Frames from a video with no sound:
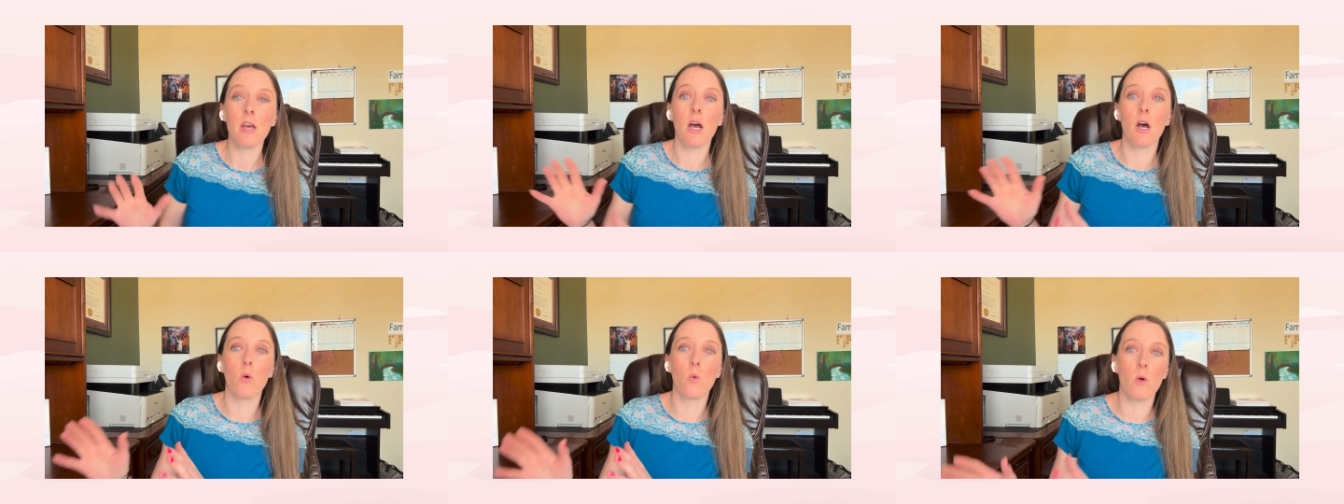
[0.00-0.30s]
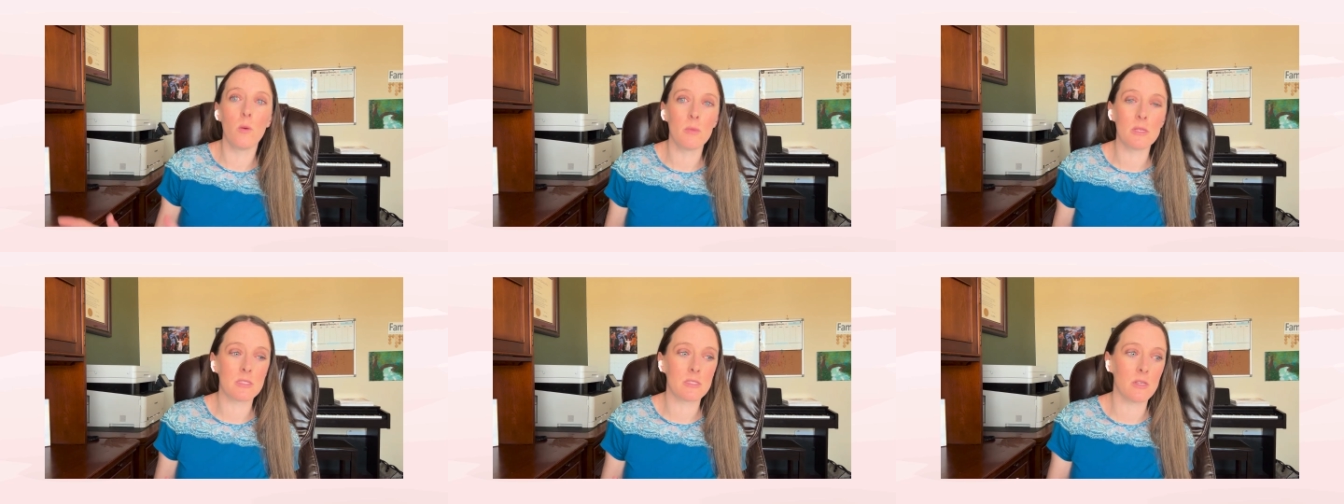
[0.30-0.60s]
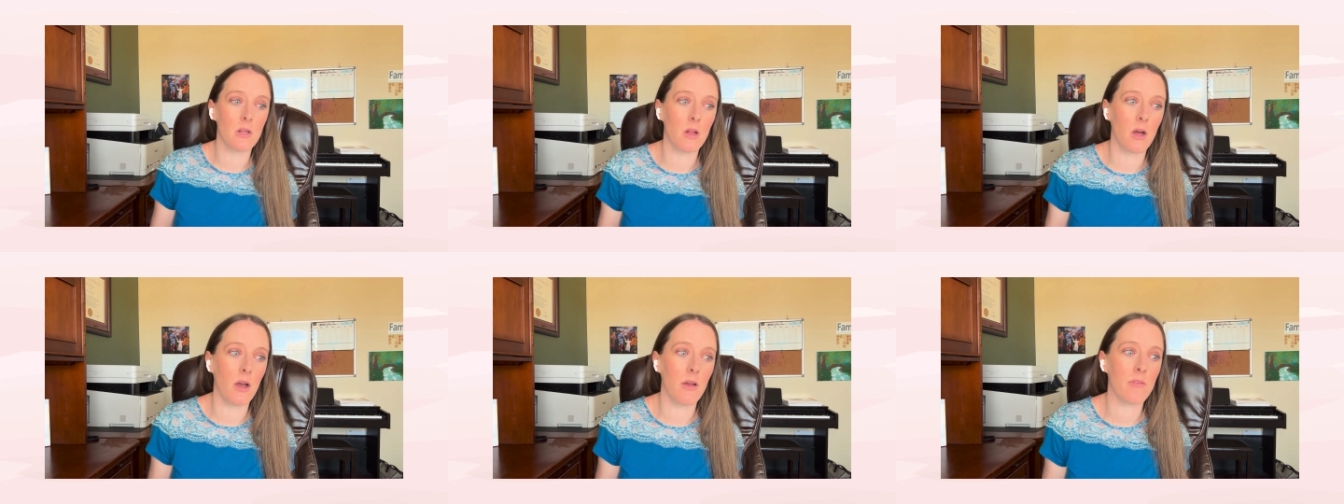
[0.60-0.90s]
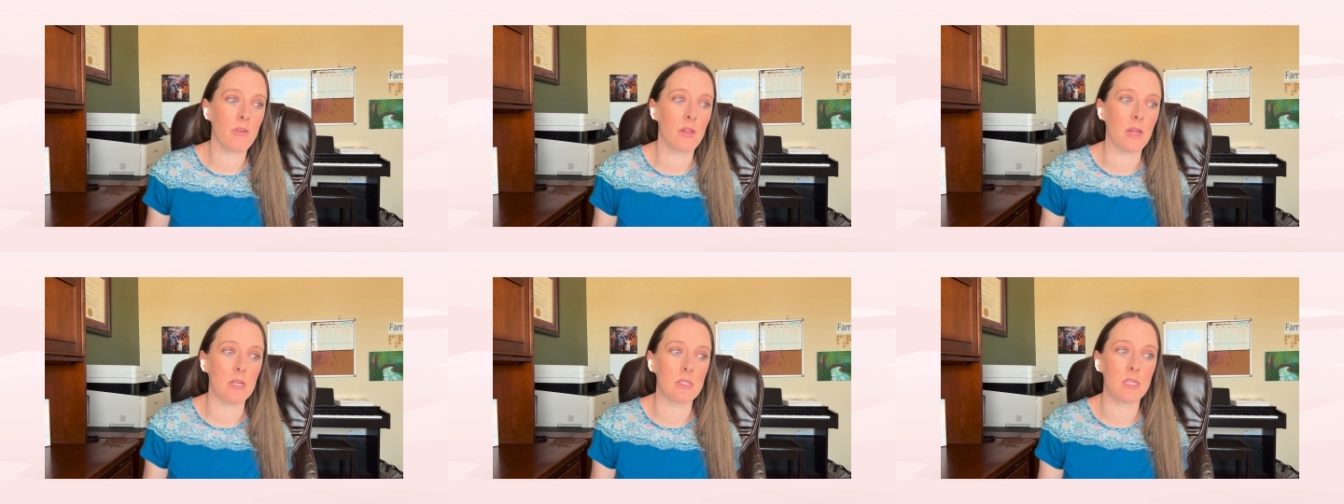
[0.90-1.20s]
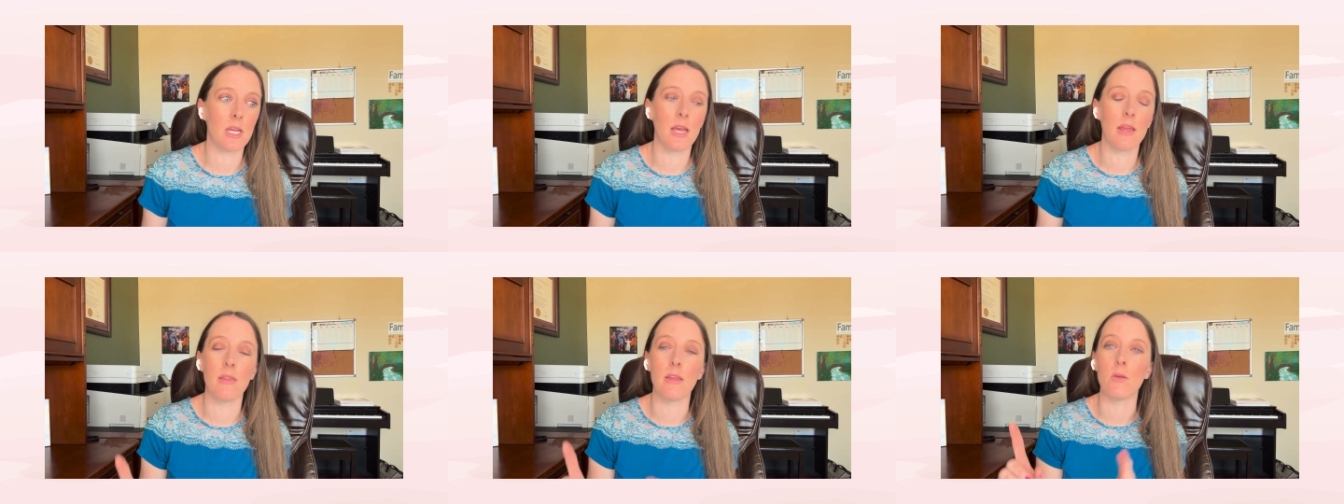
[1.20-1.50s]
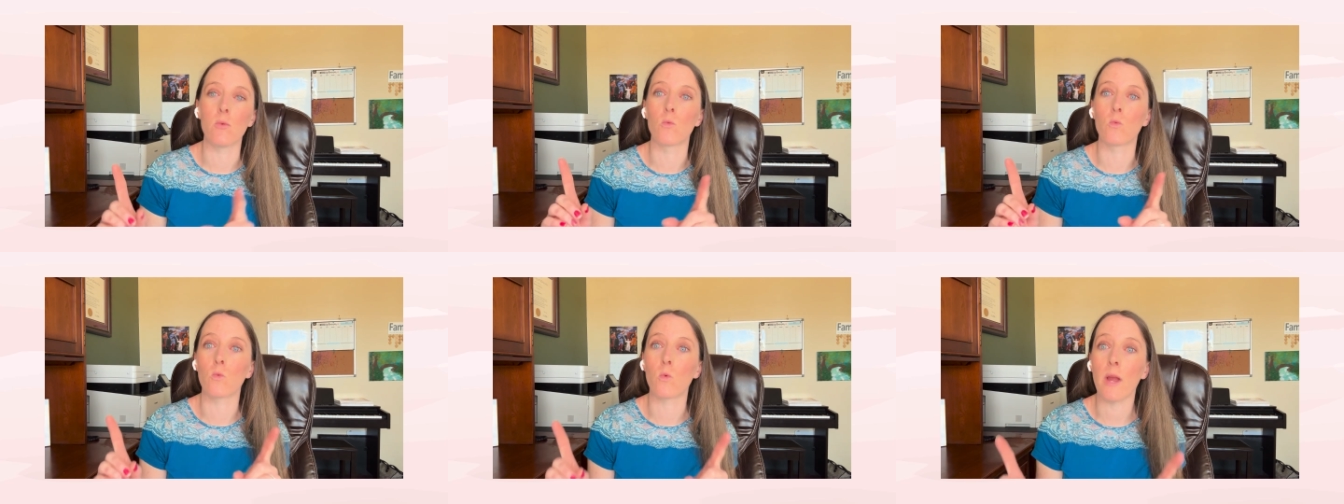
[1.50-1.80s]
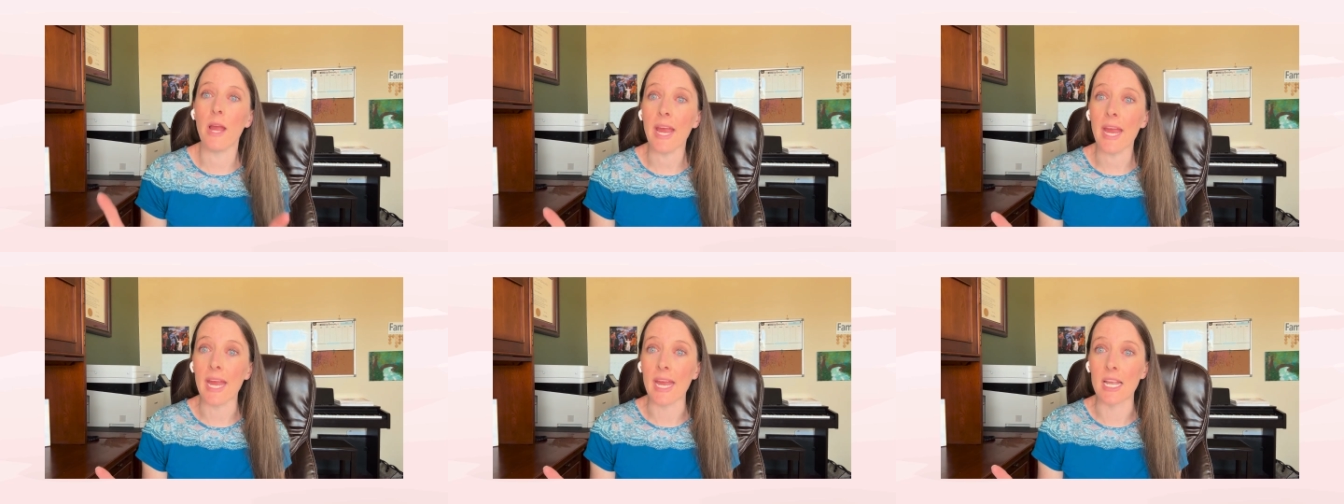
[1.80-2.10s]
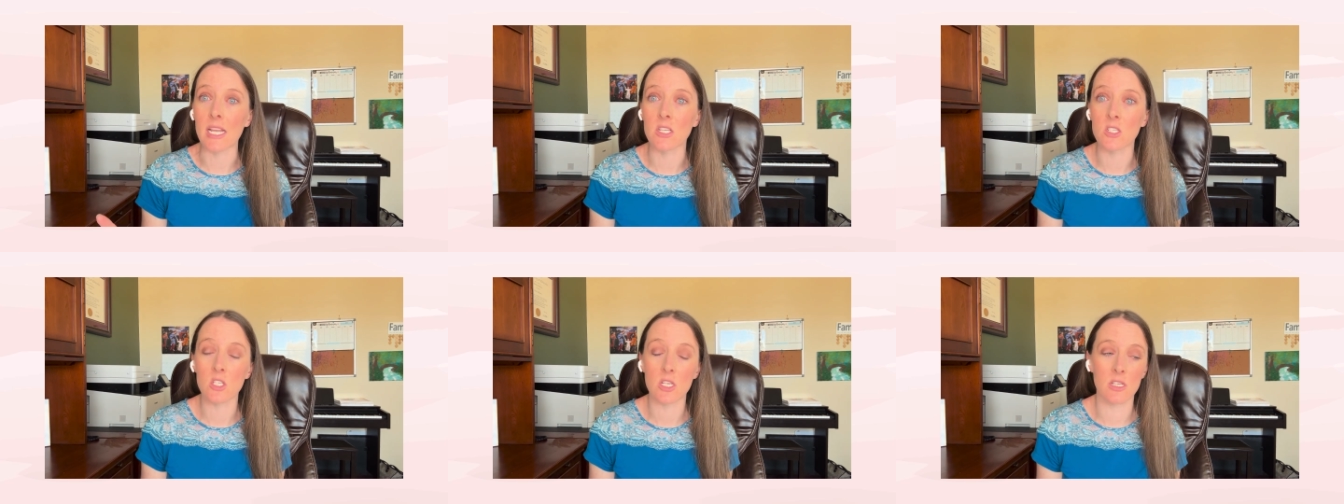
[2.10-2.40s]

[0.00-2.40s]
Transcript: a woman still ovulates. And the range